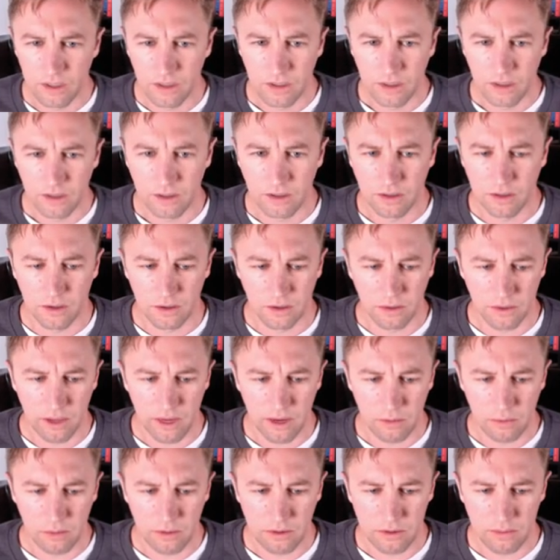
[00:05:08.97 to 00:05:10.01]
So
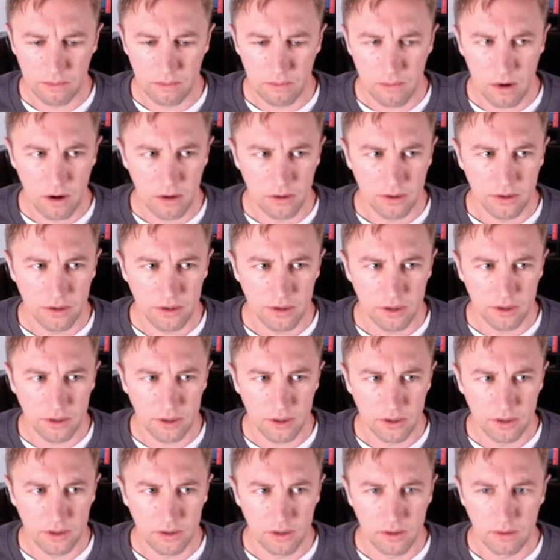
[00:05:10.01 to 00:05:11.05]
that was a
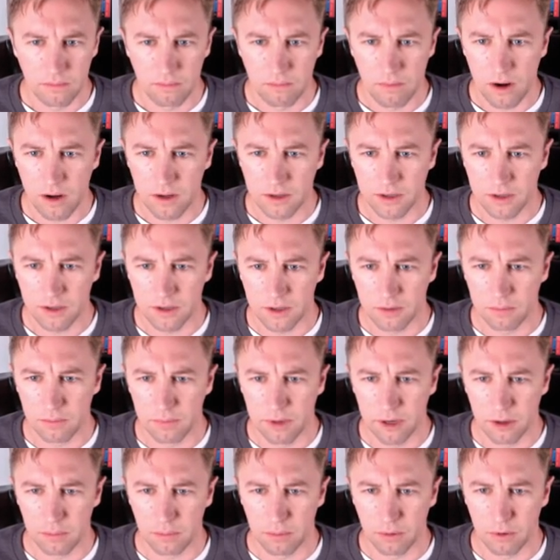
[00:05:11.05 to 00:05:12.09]
monster, monster
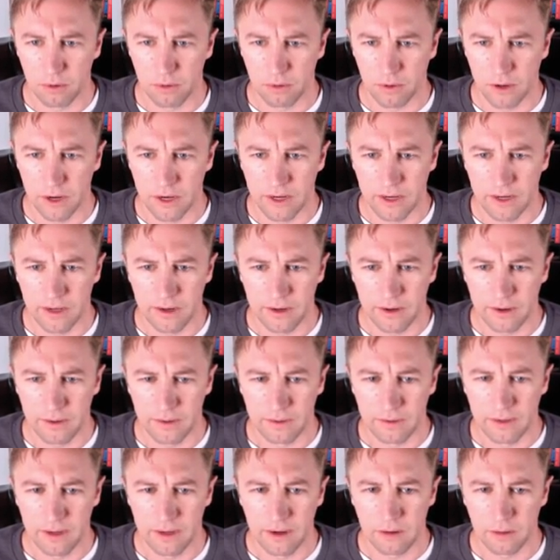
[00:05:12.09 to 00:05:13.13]
bear pull right here.
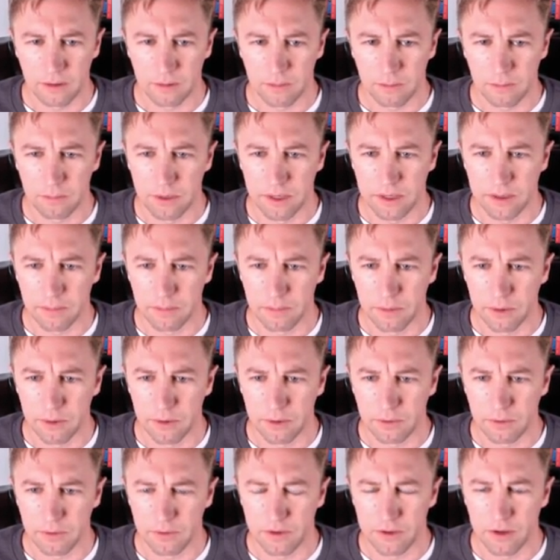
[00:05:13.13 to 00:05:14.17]
That was a big
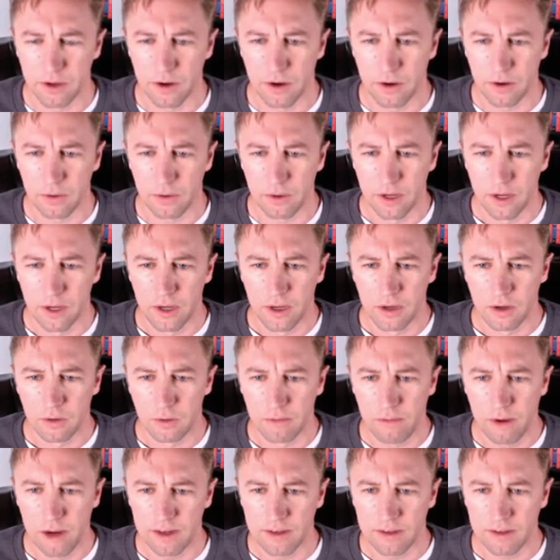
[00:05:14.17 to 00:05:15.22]
move. So we
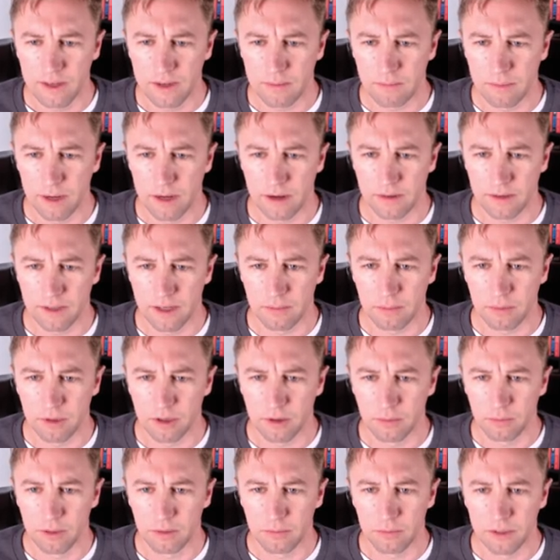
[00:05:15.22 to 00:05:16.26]
might see it bounce up a
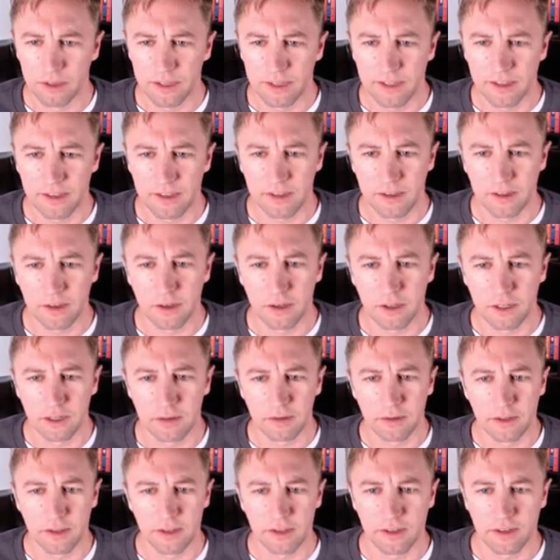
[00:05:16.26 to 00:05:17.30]
little bit, but this is
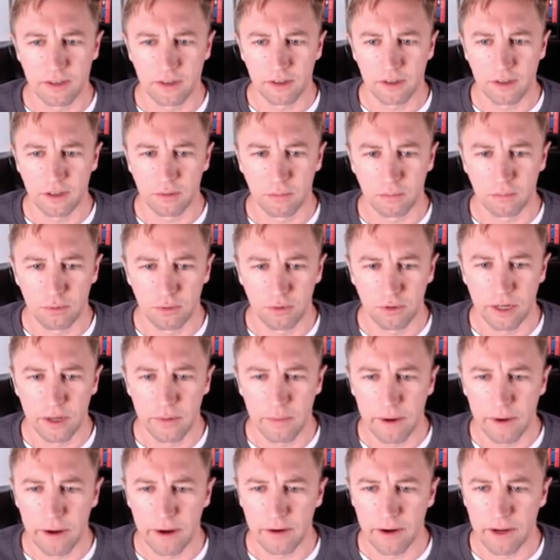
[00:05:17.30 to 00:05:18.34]
looking, this is looking pretty
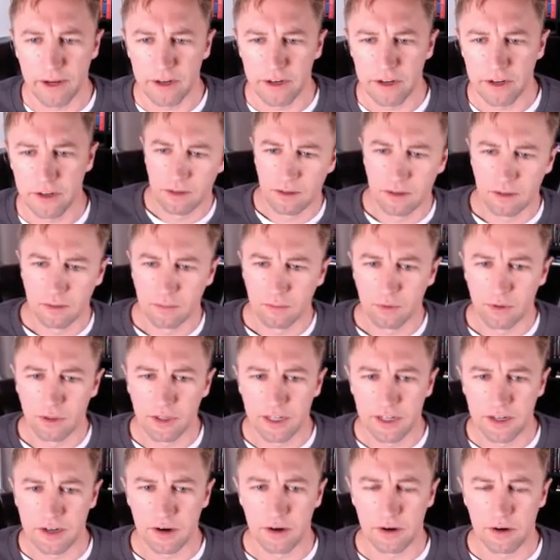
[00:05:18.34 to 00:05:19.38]
bearish,
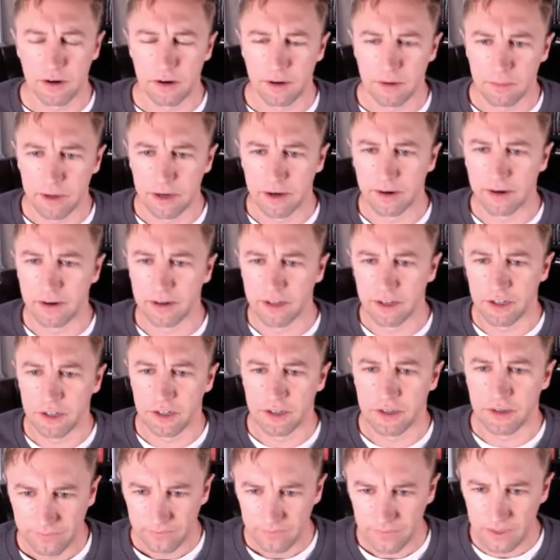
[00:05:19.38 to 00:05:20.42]
pretty darn
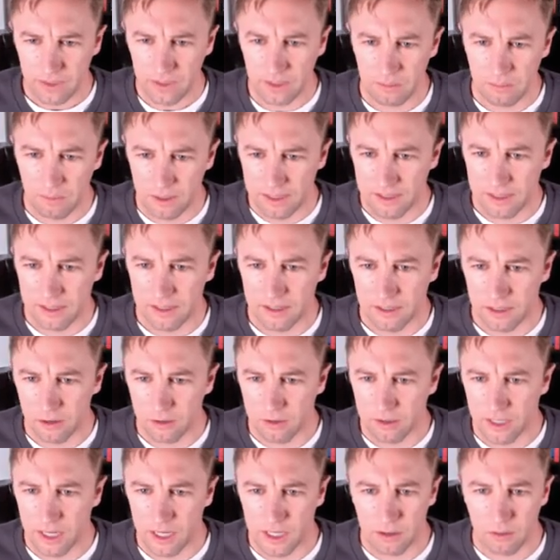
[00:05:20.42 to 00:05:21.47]
bearish. Might see it go
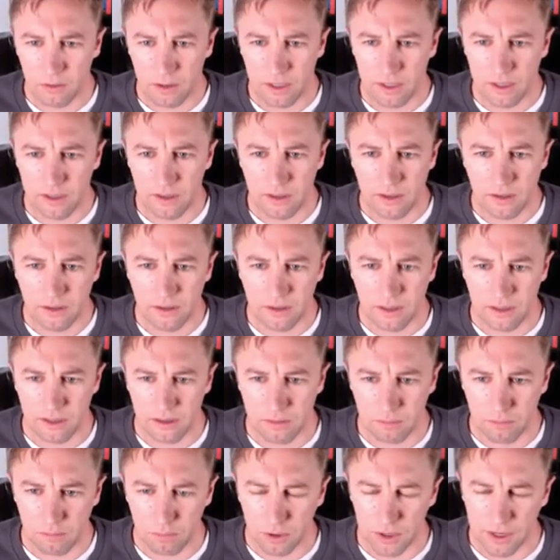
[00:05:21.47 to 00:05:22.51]
sideways and
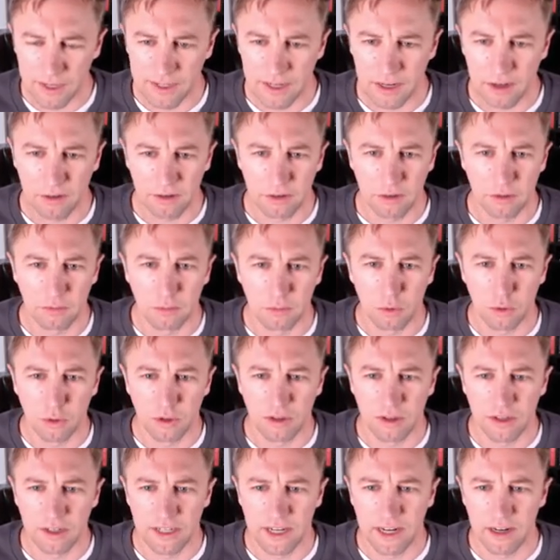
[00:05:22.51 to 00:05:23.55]
then break down to more
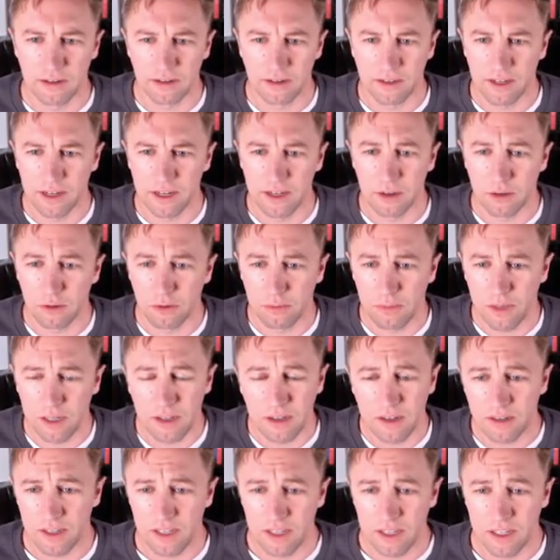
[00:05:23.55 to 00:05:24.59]
to the downside, or we might
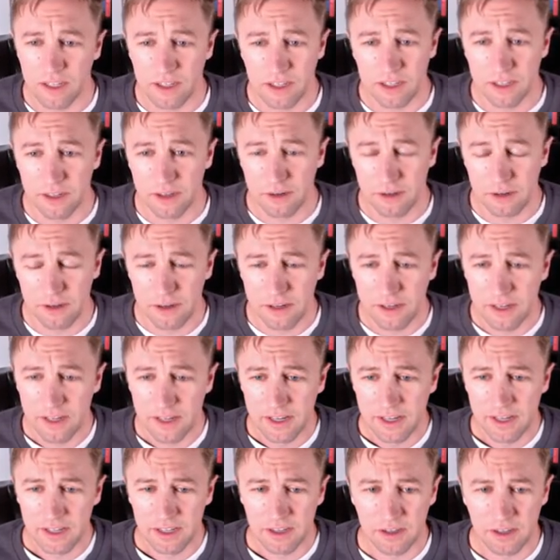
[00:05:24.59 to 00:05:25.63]
just see it continue to
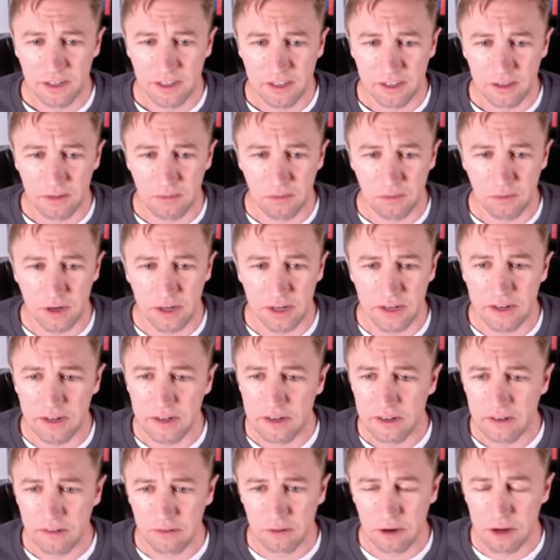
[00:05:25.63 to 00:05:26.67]
create some red
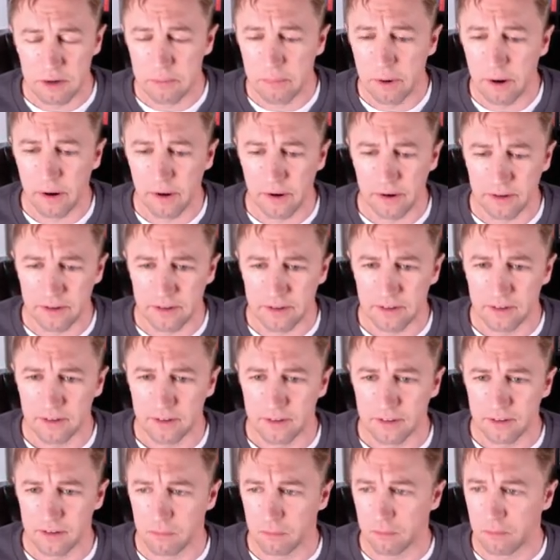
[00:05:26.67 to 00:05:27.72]
red bars,
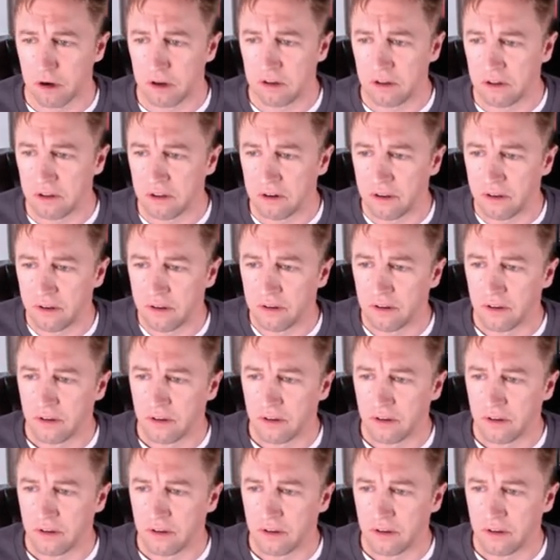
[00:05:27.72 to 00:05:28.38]
some blood.